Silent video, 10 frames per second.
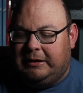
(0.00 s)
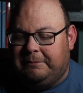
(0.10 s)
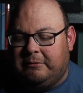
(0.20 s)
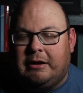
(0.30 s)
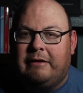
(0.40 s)

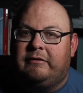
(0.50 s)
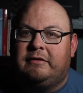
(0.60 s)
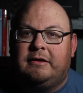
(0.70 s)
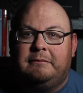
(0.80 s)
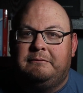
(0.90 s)
deeper,
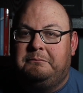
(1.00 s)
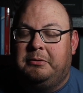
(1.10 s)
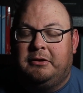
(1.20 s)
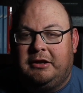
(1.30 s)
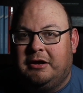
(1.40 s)
obviously
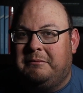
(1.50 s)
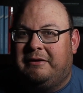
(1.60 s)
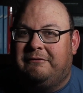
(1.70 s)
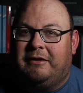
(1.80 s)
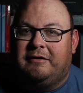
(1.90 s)
building up my
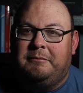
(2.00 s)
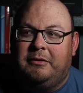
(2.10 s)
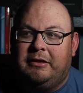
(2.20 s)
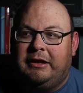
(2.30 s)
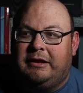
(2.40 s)

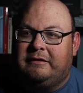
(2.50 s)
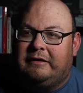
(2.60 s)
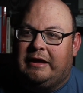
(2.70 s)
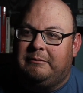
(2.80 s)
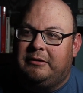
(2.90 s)
flexibility and
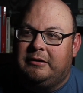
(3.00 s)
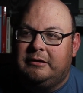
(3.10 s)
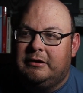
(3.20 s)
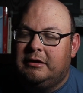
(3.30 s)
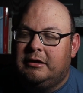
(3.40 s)
stamina.
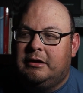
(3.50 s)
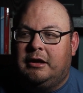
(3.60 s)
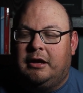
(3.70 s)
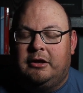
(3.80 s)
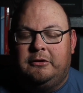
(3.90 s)

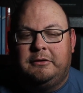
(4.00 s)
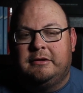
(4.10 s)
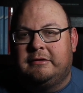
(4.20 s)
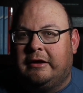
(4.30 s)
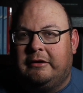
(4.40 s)
You
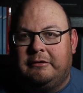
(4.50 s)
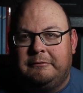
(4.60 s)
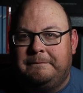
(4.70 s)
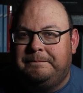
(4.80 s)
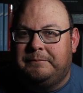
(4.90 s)
can
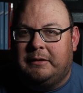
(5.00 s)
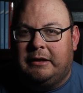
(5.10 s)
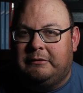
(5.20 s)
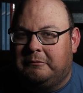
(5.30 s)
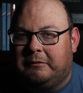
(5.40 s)
tell
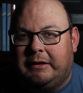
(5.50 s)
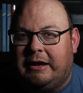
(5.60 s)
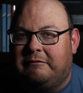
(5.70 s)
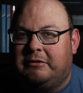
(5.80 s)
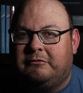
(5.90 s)
I don't really
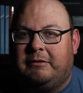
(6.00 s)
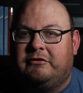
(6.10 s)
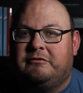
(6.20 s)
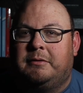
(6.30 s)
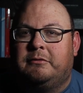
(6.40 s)
have much
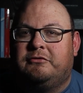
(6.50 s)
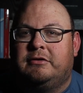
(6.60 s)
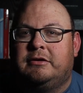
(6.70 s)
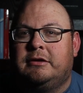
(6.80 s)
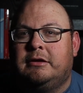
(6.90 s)
range of
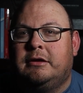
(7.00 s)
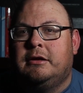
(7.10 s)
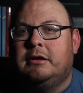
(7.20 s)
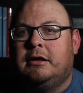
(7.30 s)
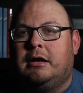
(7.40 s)
motion,
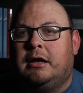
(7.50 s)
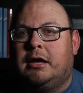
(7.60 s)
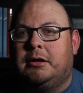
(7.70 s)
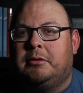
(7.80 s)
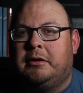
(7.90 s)

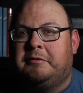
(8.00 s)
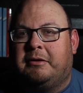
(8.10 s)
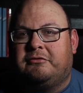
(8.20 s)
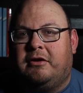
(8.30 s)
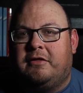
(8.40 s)

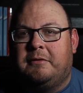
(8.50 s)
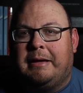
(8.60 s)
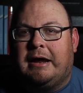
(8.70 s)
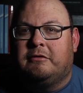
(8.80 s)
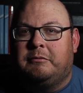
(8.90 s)
especially on the
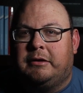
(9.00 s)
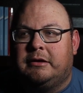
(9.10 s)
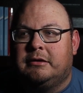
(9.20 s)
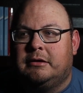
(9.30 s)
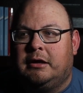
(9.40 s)
backswing.
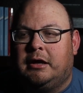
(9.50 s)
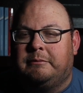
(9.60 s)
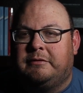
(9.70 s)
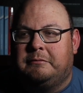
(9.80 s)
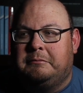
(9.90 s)

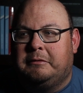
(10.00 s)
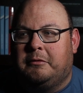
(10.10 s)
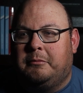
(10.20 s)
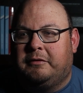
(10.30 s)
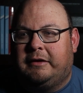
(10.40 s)
It's
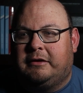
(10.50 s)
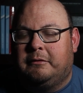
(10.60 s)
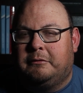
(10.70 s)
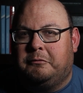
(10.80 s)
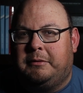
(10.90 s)
almost like
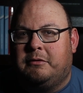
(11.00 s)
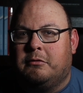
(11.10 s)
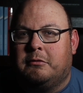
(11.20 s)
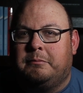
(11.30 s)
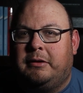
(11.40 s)
a
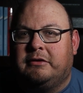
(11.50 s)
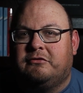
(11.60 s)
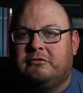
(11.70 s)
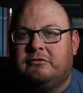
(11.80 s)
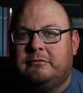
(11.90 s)
3/4 punch
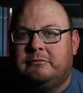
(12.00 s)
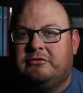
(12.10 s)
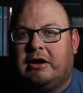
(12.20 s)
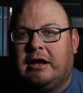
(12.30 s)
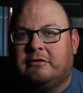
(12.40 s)

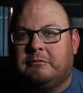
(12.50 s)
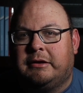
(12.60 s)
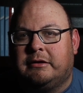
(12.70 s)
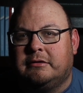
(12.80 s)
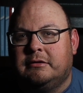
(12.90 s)
shot
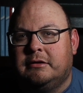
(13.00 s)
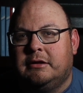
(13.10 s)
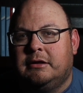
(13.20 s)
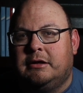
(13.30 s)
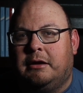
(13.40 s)
swing,
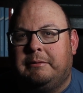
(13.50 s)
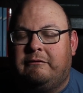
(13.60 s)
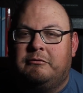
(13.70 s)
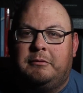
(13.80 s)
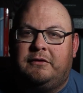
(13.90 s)

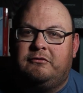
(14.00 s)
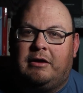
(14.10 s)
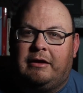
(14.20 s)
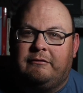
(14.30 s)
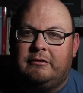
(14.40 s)
even with the
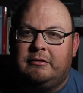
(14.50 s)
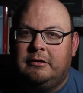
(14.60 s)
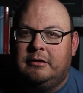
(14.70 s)
driver.